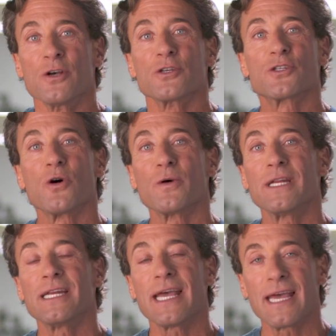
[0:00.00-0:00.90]
so
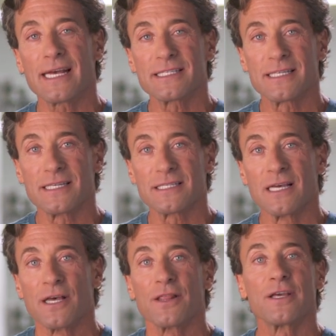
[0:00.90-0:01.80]
it enhances
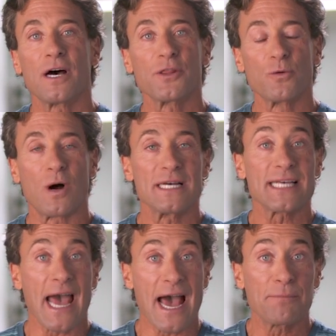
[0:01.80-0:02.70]
the
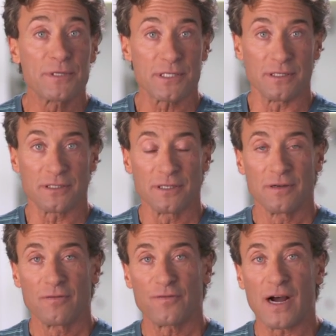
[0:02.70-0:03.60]
otherwise absent
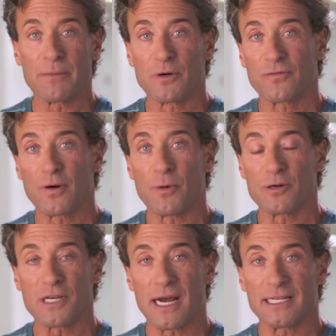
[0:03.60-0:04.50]
fiber from
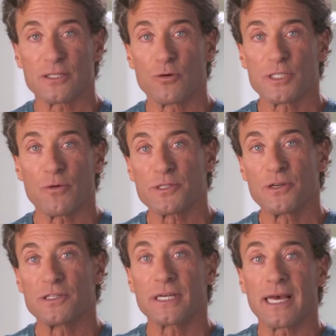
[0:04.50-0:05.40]
our diet. So it's always
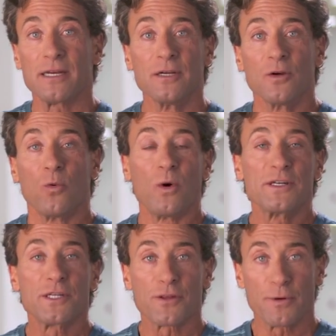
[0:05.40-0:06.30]
good to get
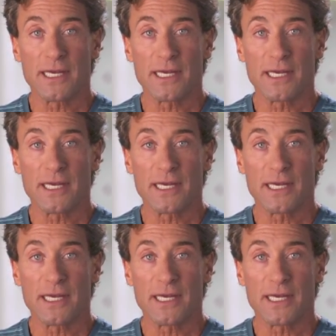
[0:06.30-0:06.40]
one to three